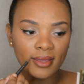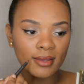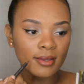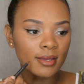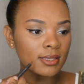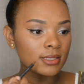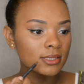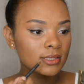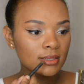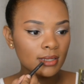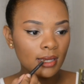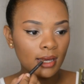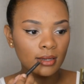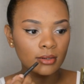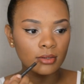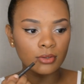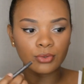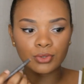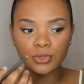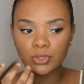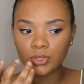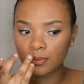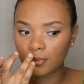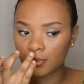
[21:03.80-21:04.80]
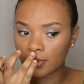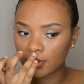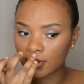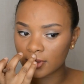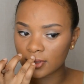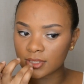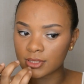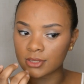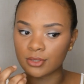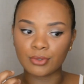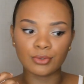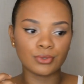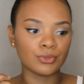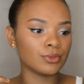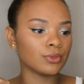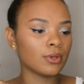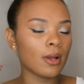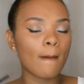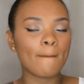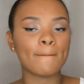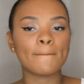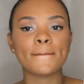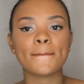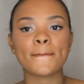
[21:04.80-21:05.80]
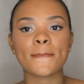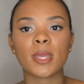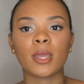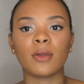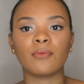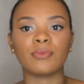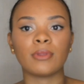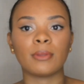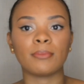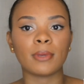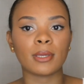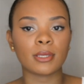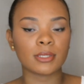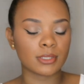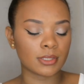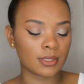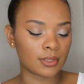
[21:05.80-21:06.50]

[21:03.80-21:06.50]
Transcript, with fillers: It's not neutral, but it's neutral, if it makes